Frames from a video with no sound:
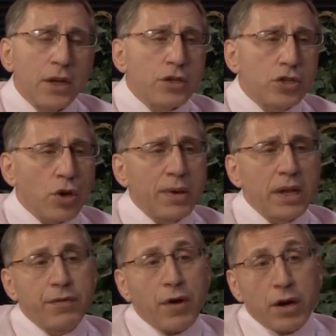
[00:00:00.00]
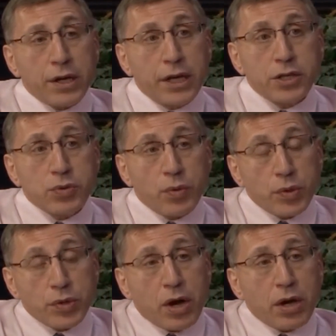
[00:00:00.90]
So many of our kids, what
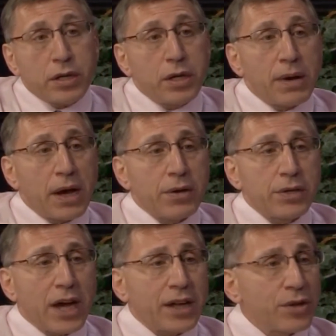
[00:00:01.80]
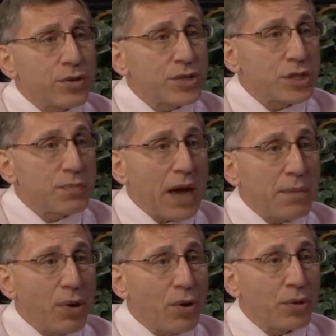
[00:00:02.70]
we're talking about, are diagnosed as
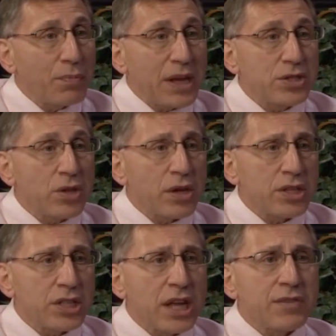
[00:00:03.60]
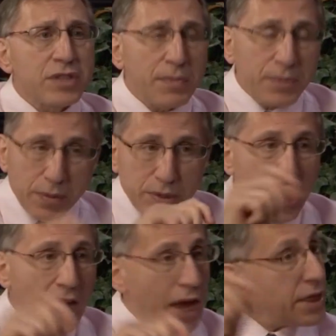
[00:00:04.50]
bipolar based on a set of symptoms
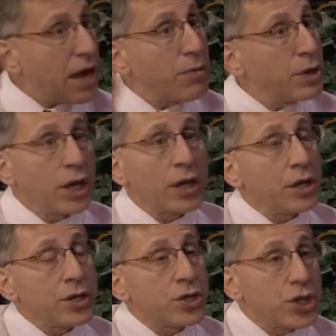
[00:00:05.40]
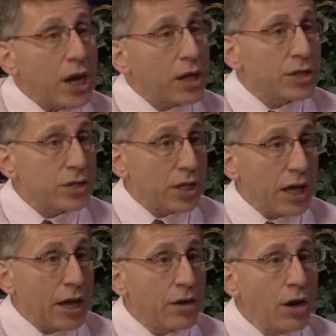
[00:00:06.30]
and that ridiculous checklist
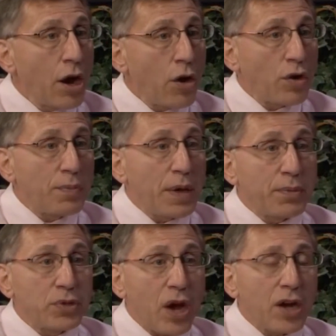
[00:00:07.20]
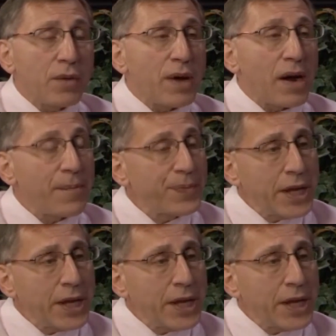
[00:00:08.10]
again, or what people talk about.